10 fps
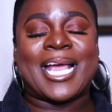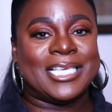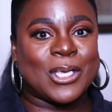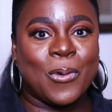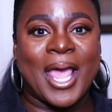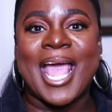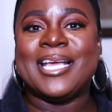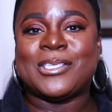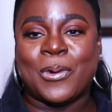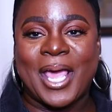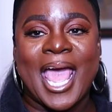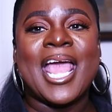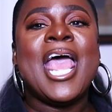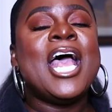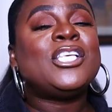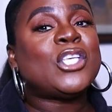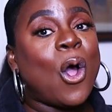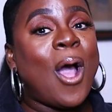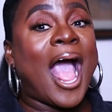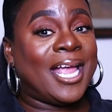it's okay, it's okay. So
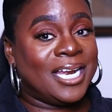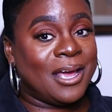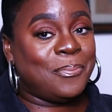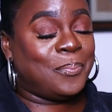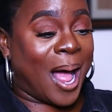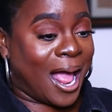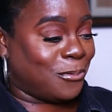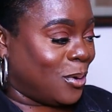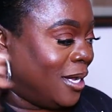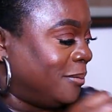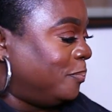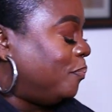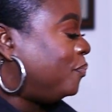I end up buying one.